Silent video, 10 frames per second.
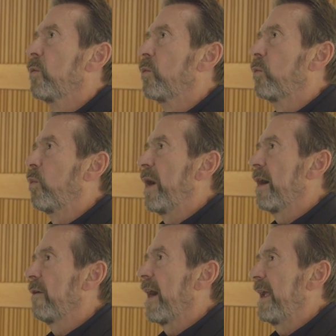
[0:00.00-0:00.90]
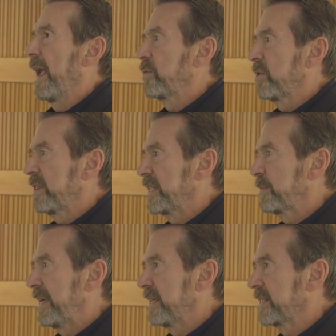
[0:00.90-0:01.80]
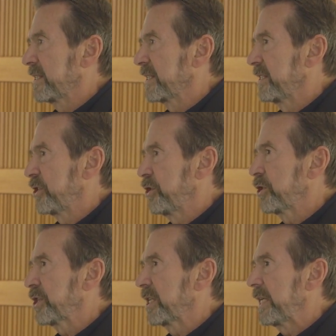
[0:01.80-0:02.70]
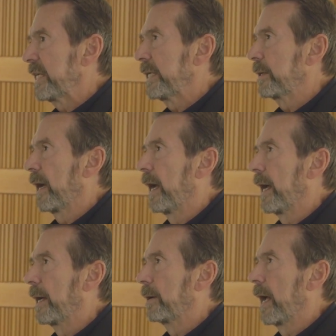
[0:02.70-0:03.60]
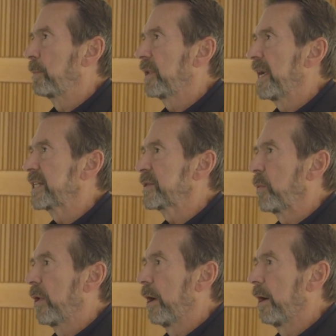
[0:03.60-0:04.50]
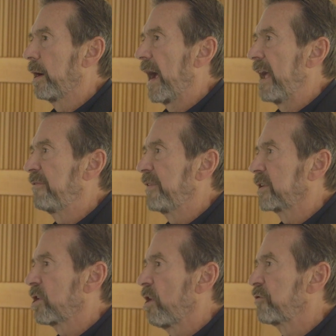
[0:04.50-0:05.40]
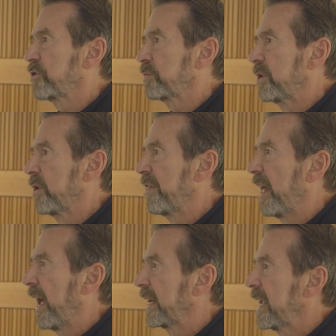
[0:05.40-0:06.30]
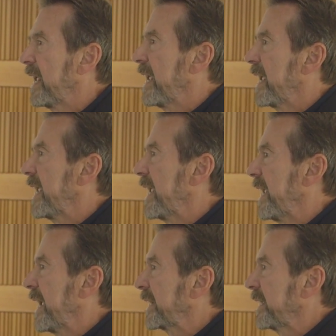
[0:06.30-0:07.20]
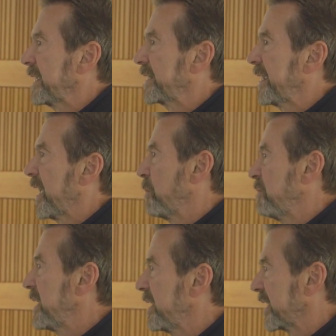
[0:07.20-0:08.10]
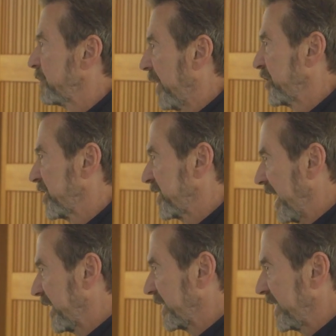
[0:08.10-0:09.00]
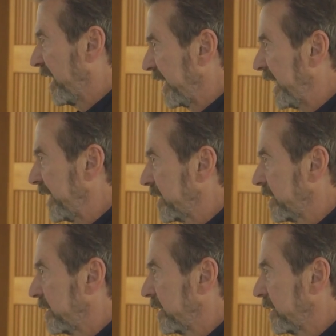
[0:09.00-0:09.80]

where I end with these pieces is usually uh, a place where I feel comfortable that it can tell me as much as I can tell it.